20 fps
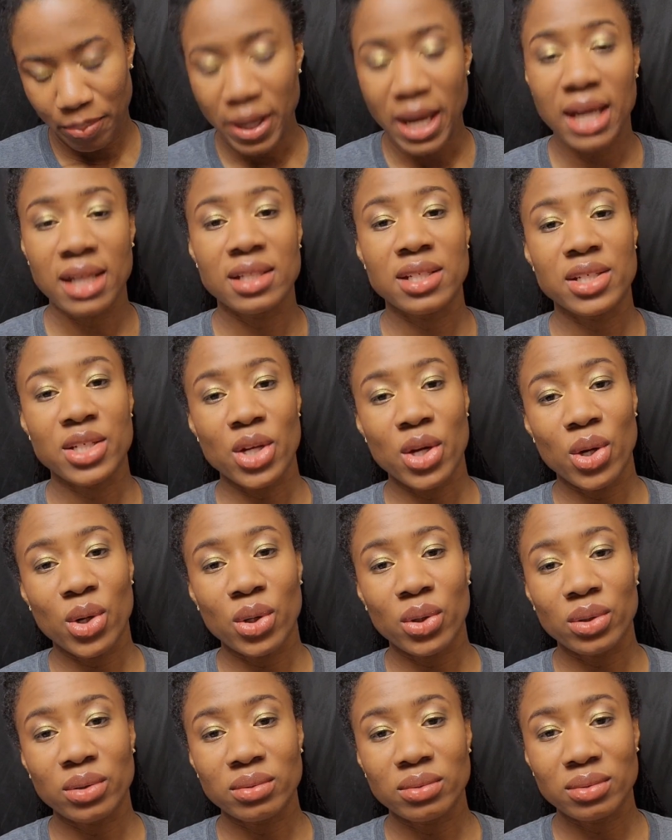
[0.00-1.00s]

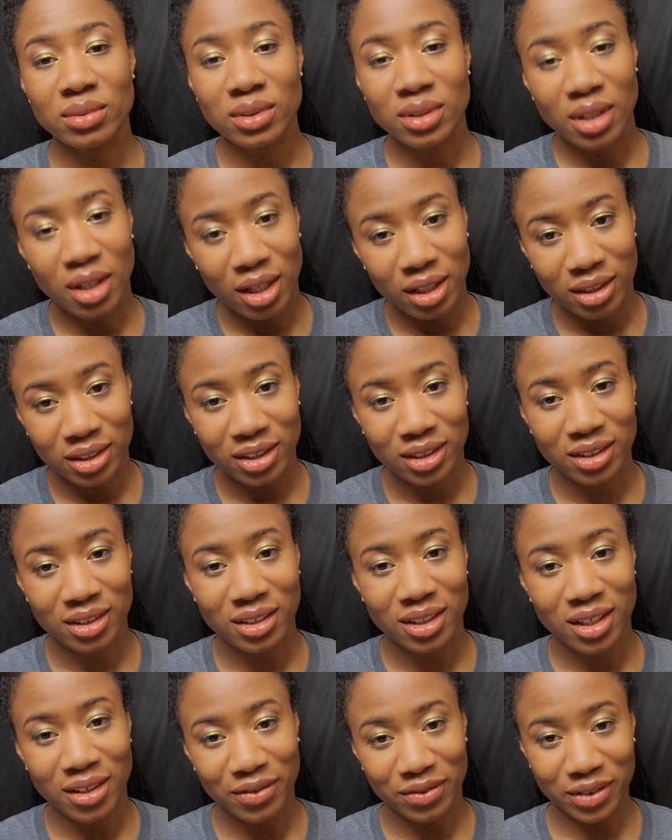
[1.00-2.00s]
Pantone
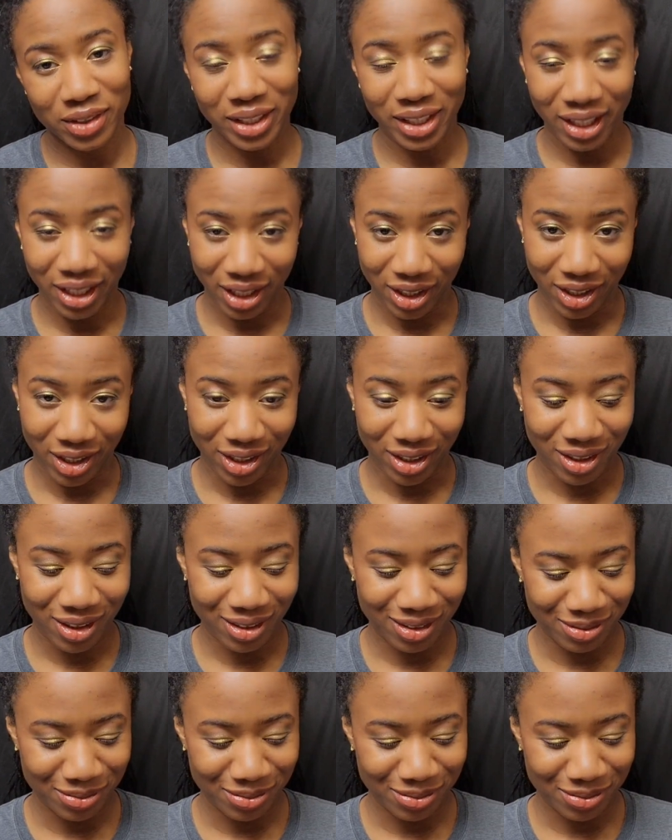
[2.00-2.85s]
color of the year,